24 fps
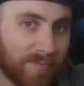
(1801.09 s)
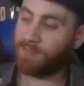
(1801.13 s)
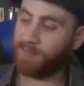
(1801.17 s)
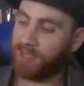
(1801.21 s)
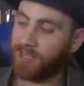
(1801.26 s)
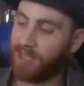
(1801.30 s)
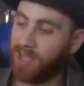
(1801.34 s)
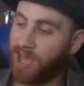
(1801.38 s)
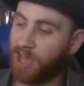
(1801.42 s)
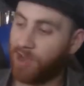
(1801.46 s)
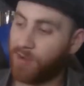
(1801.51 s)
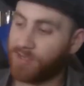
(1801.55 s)

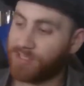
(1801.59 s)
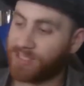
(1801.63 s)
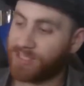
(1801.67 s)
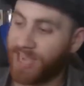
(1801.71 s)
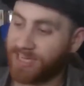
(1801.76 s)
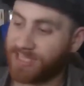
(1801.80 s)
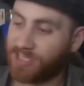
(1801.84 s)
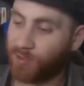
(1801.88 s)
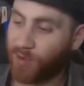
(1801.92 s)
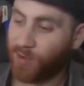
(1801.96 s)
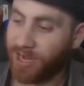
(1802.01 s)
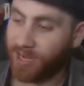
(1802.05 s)
Something I always
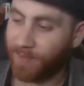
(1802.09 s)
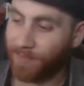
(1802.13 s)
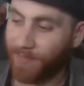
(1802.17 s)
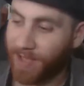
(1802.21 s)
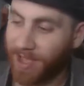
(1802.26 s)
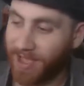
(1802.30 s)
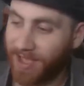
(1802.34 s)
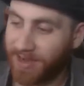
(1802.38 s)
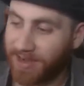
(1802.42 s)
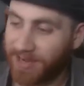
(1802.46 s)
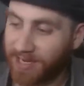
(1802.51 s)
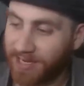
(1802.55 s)
like to
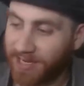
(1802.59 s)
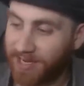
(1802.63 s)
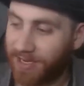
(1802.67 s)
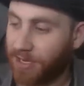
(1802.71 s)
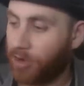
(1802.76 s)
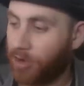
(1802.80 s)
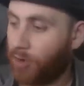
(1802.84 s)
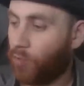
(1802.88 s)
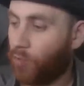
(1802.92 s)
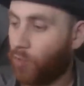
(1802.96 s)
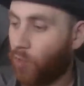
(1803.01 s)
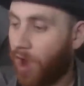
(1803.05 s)
recommend.
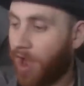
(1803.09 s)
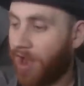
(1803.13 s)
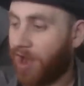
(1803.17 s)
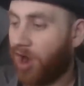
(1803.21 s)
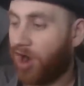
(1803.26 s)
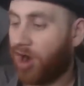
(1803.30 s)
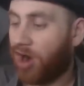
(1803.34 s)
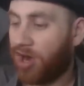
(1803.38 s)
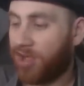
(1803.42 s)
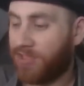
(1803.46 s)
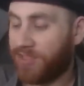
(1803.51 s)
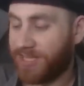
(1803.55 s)
What
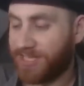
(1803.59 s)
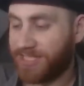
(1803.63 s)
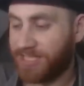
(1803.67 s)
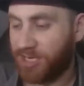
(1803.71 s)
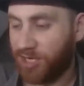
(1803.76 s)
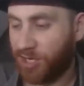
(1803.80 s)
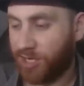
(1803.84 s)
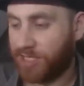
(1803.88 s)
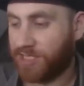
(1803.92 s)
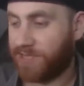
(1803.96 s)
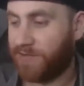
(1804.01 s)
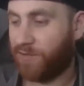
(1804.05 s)
are the
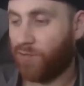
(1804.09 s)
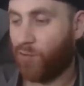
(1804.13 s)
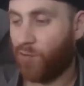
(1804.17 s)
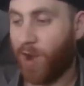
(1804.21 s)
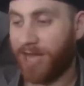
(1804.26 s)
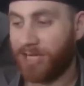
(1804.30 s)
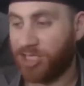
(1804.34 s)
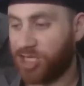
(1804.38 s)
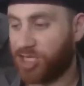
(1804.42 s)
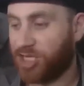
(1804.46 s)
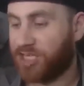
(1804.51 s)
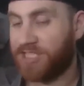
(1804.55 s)
series of
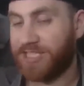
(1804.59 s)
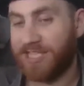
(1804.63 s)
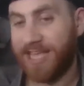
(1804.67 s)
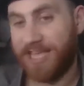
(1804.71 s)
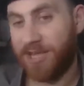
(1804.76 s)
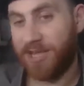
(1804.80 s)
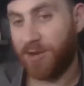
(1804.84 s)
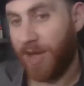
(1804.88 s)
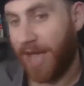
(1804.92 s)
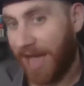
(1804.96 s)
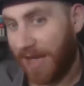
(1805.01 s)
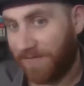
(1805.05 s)
questions
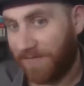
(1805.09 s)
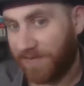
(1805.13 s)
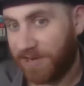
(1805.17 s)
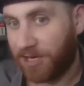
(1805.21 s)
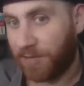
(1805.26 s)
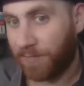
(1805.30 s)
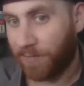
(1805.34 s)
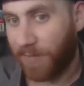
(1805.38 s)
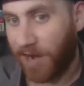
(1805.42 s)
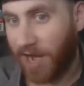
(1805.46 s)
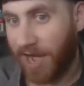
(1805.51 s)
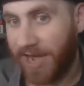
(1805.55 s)
that you have in
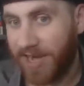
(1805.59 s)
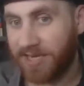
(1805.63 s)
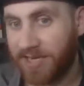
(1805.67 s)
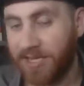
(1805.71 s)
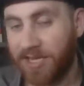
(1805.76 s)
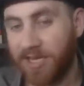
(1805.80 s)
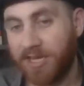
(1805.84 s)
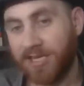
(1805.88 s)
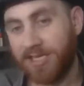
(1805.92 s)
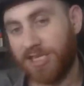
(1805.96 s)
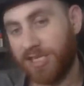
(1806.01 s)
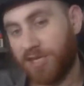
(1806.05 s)
your mind?
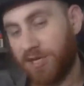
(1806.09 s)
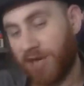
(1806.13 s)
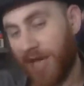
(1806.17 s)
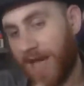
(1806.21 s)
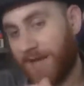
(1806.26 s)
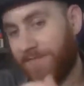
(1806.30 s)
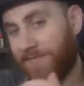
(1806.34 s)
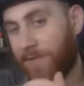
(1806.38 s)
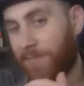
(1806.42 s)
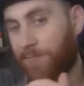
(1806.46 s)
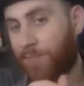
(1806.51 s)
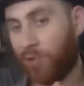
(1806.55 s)
Do you
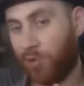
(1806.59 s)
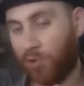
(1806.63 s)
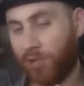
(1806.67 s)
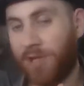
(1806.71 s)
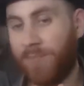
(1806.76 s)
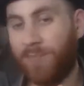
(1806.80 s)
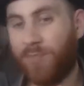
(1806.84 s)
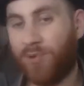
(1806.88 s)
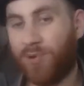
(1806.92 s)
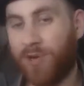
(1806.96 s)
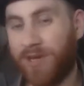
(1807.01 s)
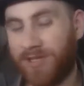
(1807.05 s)
have a
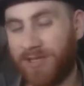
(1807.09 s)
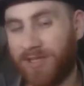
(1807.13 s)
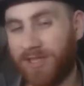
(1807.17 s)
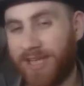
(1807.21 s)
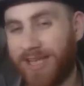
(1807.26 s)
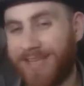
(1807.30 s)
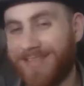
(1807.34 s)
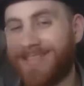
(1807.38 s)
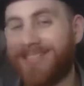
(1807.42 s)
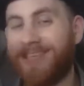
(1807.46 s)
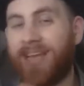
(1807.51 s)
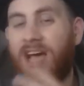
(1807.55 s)
bullet point
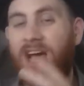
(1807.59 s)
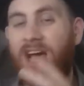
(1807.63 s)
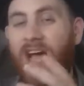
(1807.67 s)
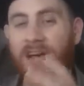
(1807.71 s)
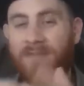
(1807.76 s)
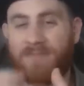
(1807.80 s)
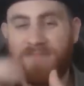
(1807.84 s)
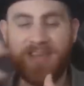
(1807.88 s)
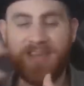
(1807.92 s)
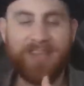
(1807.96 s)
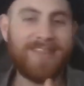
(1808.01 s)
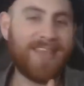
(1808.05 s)
list
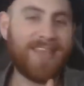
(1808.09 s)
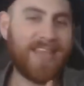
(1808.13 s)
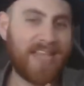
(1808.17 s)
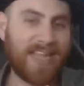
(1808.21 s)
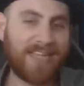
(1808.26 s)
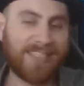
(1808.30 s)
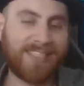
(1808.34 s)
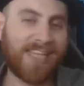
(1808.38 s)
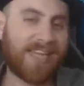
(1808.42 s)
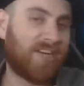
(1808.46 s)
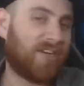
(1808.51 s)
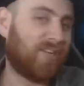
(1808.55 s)
of the
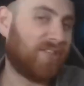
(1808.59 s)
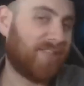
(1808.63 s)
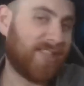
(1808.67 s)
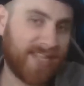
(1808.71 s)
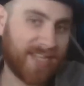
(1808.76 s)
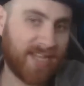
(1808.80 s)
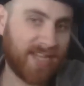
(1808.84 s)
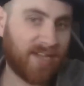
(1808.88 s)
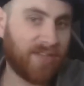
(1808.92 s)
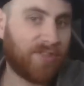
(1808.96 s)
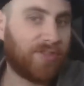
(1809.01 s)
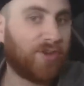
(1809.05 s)
things that you're
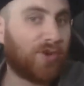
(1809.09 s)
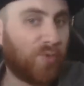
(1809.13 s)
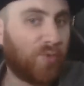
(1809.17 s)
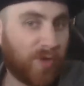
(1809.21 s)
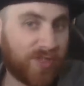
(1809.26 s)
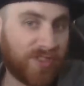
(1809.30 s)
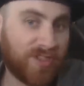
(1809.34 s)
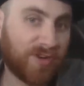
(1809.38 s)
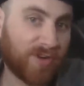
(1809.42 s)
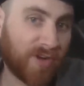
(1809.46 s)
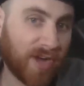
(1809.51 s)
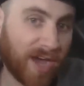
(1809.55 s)
thinking through
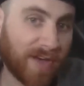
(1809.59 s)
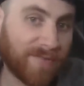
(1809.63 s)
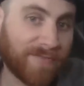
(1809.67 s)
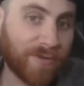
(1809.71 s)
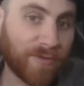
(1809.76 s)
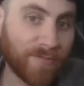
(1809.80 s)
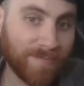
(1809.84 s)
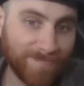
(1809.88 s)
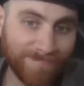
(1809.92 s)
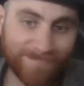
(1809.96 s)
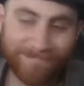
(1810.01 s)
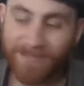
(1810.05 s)
with your
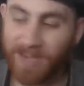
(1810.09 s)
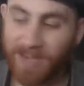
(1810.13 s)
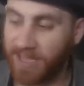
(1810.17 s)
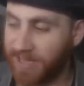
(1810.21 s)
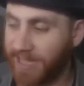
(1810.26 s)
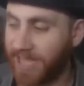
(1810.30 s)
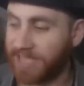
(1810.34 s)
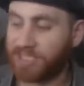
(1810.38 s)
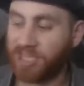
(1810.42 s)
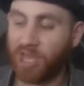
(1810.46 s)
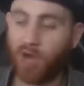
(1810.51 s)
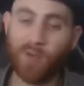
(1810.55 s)
novel?
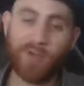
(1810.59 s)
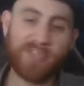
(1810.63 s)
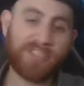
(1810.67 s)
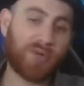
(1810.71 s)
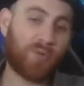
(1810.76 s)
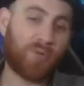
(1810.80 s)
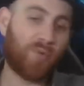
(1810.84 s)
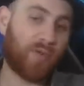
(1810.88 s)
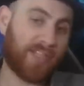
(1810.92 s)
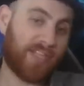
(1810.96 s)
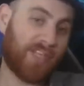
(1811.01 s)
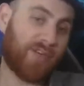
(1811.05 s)
That's always
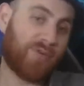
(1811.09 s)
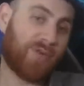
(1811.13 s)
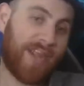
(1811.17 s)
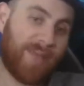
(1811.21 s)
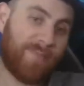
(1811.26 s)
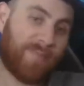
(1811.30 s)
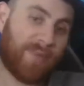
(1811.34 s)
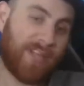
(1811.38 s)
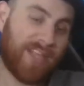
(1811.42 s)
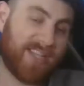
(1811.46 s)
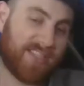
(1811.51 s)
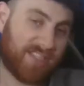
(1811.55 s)
a really
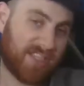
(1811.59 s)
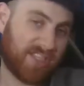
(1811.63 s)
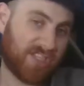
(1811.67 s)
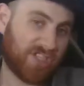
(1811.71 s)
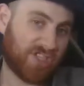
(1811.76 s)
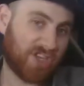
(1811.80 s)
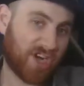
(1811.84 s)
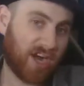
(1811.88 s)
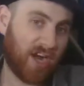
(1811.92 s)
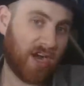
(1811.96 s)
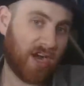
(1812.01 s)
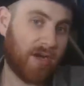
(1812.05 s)
great place to
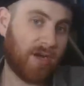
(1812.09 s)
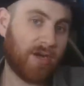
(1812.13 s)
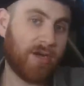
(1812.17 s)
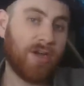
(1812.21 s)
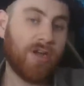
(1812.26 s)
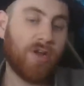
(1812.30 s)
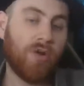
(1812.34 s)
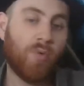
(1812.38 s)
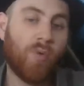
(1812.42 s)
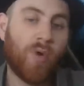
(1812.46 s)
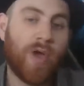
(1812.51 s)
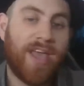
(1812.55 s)
start
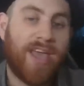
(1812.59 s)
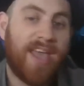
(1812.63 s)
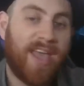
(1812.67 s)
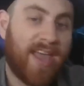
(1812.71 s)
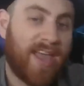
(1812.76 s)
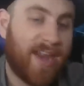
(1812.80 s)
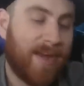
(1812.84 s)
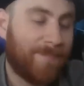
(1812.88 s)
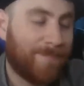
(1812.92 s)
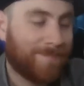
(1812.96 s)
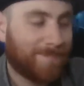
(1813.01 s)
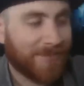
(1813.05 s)

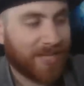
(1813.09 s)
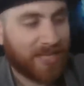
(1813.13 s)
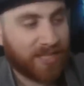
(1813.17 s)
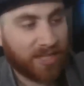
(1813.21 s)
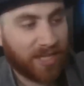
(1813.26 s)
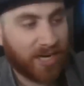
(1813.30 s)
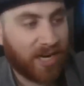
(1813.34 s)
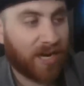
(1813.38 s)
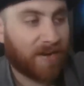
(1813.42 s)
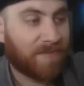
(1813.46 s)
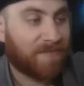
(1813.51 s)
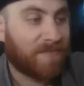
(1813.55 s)
when
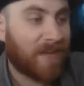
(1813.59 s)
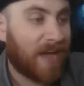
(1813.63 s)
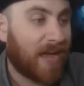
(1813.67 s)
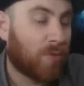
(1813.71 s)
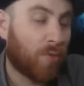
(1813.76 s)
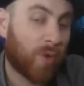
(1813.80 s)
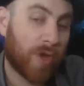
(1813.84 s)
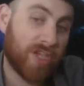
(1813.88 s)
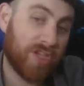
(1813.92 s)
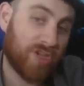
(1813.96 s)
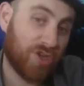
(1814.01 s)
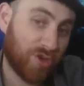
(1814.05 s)

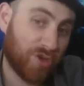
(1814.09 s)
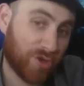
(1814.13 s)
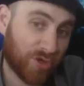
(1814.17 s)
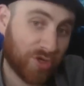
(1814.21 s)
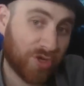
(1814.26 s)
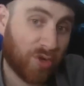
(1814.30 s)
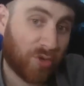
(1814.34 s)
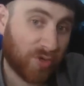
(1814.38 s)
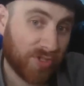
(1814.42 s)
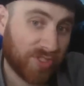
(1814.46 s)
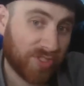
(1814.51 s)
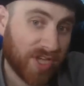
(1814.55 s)
clarifying what your
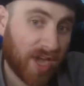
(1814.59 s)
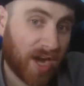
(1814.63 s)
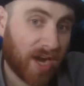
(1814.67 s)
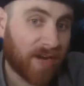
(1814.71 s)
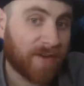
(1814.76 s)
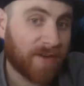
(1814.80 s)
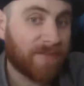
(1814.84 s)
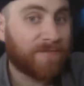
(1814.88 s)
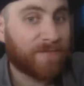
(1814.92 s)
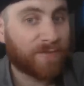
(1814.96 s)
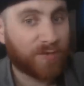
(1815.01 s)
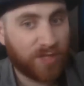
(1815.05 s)
goals
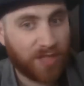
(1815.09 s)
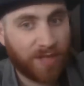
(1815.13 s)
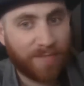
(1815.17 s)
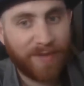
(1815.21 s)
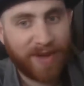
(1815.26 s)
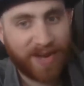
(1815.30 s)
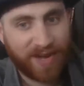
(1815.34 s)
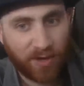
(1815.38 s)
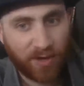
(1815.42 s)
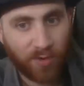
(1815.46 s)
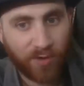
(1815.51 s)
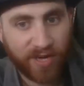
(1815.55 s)
are for the
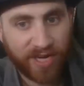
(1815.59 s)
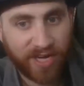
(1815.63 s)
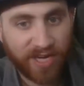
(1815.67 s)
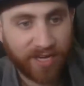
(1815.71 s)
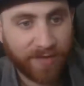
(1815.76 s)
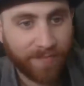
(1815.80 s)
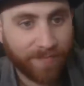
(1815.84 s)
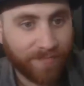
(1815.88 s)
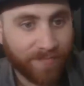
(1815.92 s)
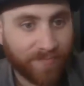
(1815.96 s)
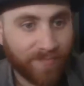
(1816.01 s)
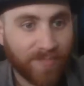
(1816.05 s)
beta
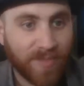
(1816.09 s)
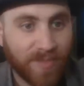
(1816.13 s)
reading.